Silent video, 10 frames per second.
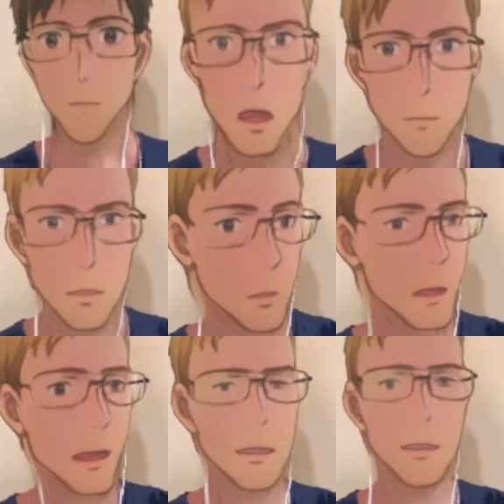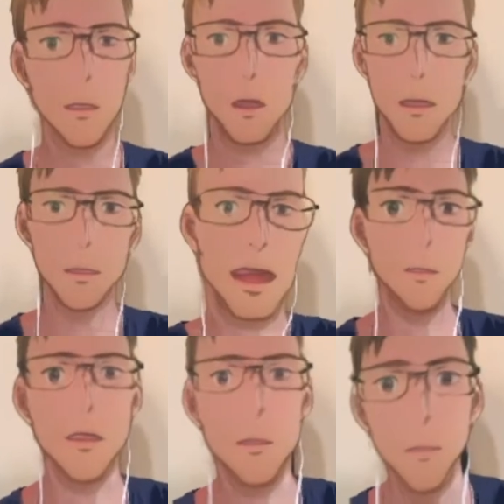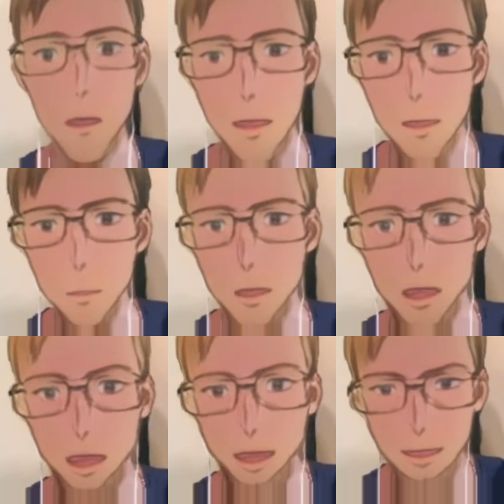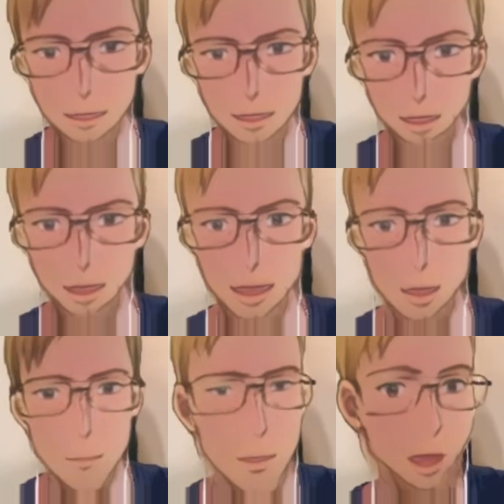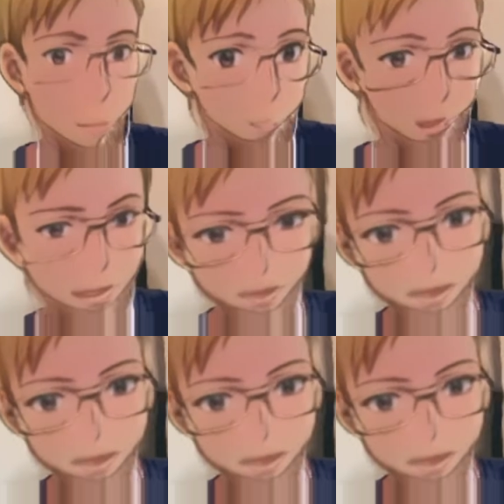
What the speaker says: But what I did, I wanted to have something which is even cheaper,